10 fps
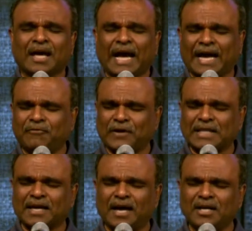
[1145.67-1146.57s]
And Father
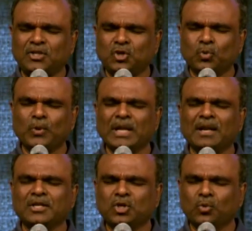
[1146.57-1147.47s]
God,
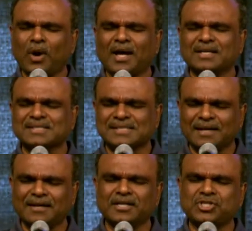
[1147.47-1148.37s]
you are a sun
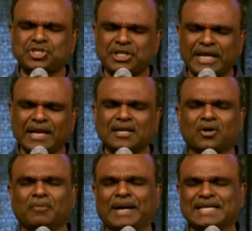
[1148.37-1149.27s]
and shield, O
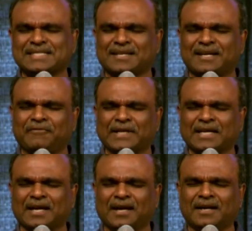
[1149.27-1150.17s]
Master. And Father
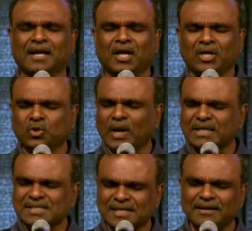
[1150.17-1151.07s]
God, you are a
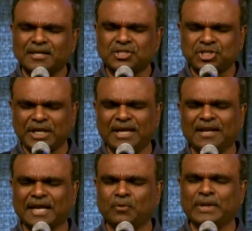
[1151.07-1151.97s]
sun and shield.
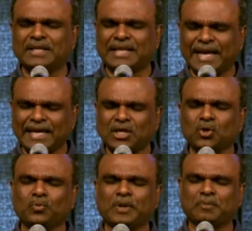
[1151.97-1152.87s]
And we thank you,
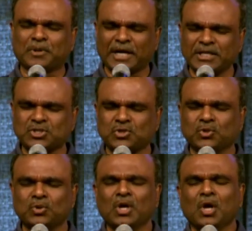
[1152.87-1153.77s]
we praise
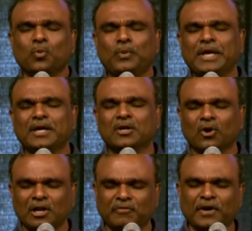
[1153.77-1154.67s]
you, we
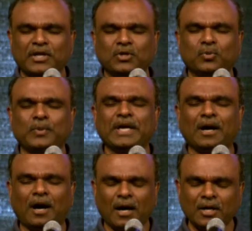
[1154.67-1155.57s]
glorify you, we
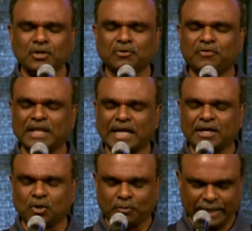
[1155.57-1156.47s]
honor you for that,
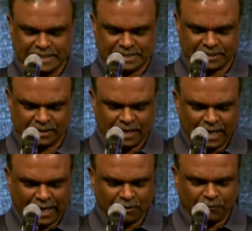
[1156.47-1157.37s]
O Master.
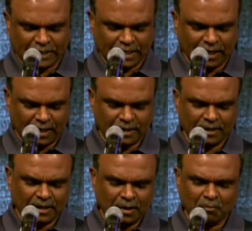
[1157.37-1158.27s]
And Father God,
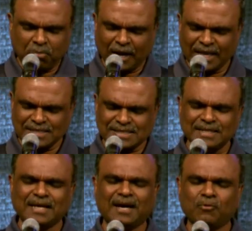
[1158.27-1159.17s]
blessed
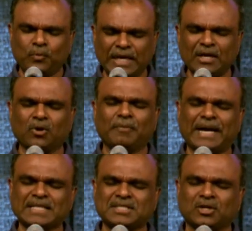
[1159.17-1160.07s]
are we, O
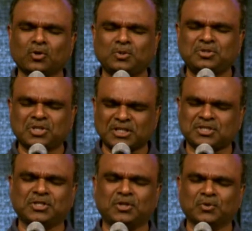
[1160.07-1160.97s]
Master, who trust
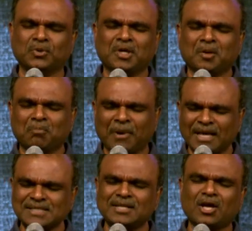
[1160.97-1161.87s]
in you.
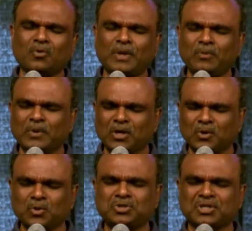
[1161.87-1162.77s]
Blessed are we
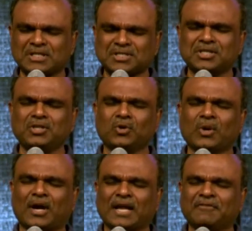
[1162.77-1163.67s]
who trust in you,
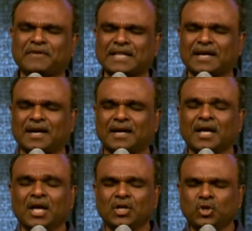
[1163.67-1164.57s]
Lord. And Father God,
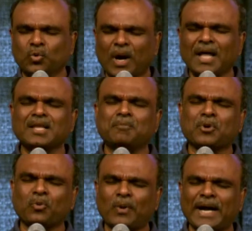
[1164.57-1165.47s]
you are the
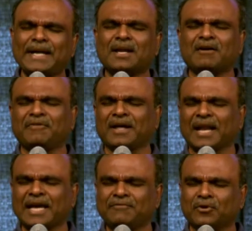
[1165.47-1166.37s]
provider of our
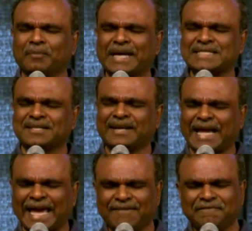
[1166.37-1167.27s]
life, O Master.
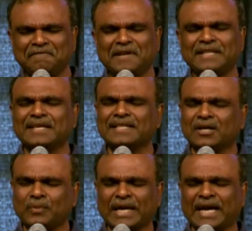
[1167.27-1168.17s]
Everything that
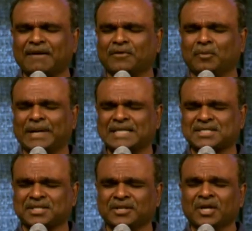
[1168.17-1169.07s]
we have, O
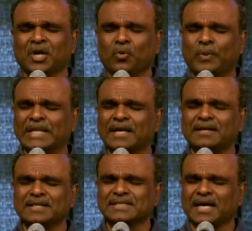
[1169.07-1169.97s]
Master, whether it
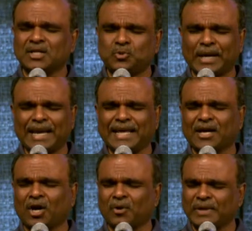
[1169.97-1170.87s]
is our dwelling
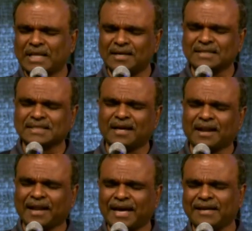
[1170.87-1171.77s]
or whether it is our
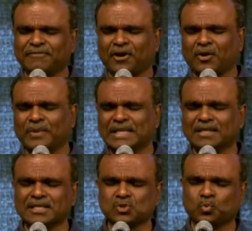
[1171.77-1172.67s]
life or whether
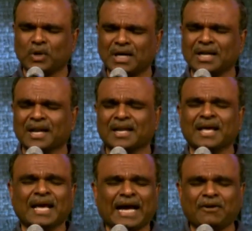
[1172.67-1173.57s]
this world.
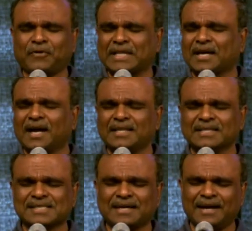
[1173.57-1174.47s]
And Father God, the
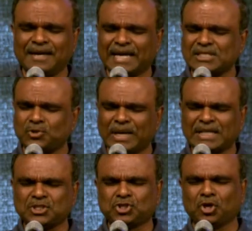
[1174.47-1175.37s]
sky, as you
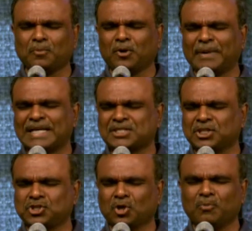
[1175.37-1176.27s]
asked Job, O Master,
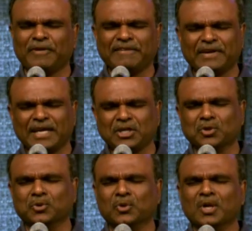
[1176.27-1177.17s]
Job, where were
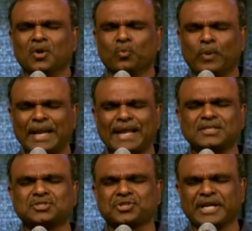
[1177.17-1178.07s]
you when I
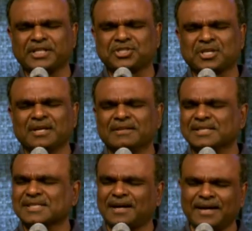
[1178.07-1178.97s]
stretched the
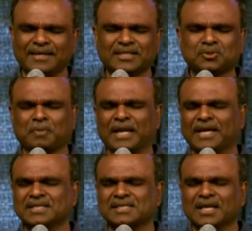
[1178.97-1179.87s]
sky in its
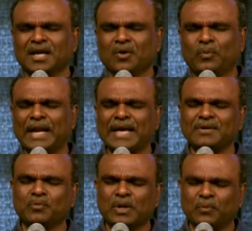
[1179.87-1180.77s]
place? When
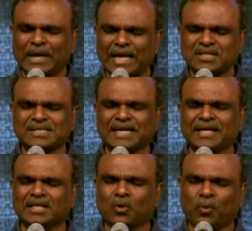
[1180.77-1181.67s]
I
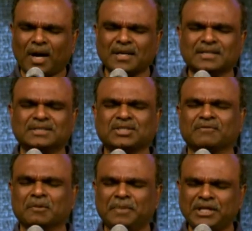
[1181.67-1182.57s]
said the waters of
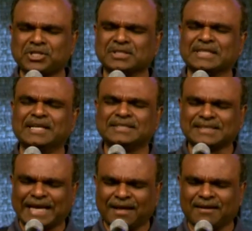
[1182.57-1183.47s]
the beaches in its
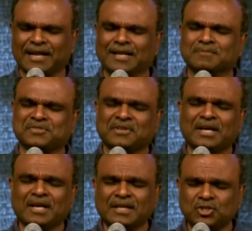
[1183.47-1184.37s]
realms,
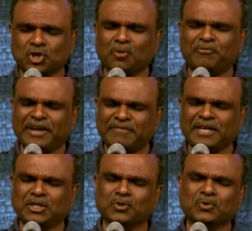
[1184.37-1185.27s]
Job, where were
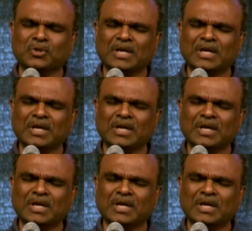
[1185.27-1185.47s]
you?